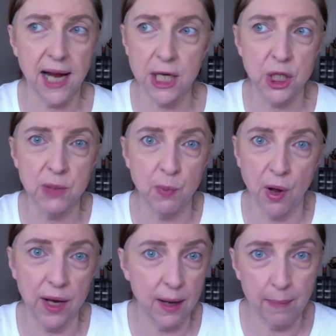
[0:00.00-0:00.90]
I just
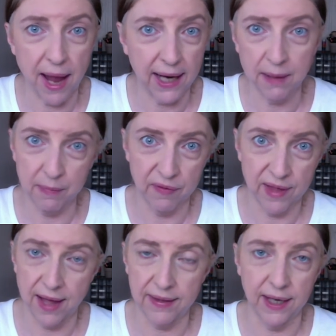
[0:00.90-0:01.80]
bought a backup of
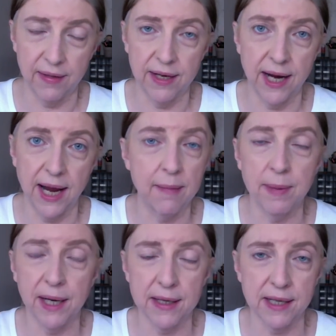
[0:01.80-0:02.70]
that the other day
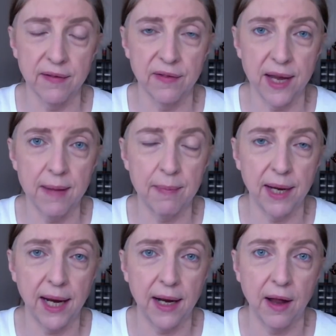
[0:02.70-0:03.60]
because I've hit
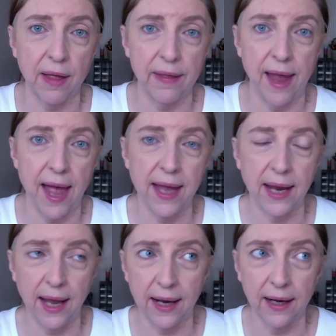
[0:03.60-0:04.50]
pan on that,
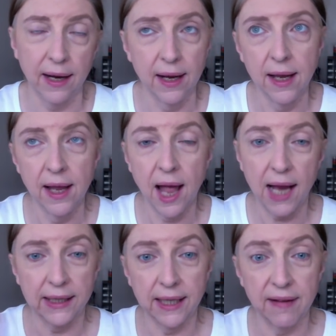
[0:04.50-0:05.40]
and
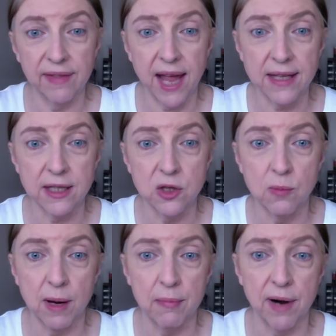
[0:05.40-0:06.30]
I love that to do
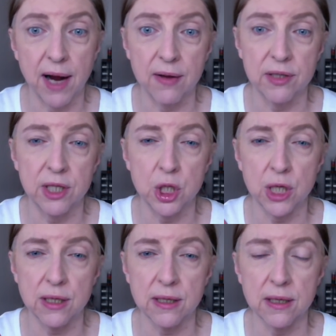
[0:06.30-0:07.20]
my brows. It's
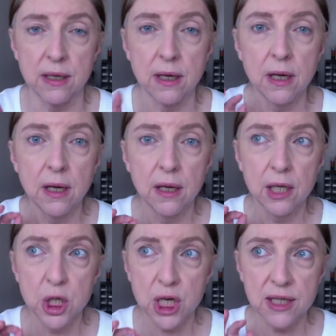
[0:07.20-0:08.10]
just
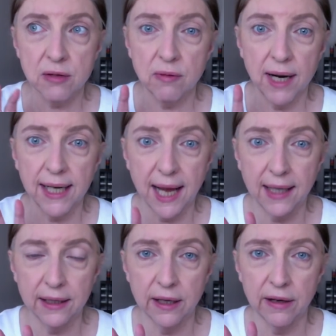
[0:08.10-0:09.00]
the right
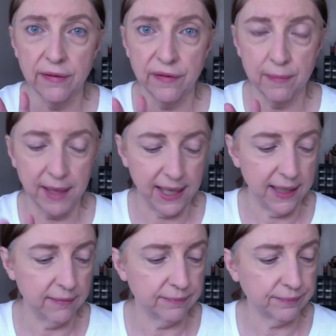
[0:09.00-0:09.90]
color for me.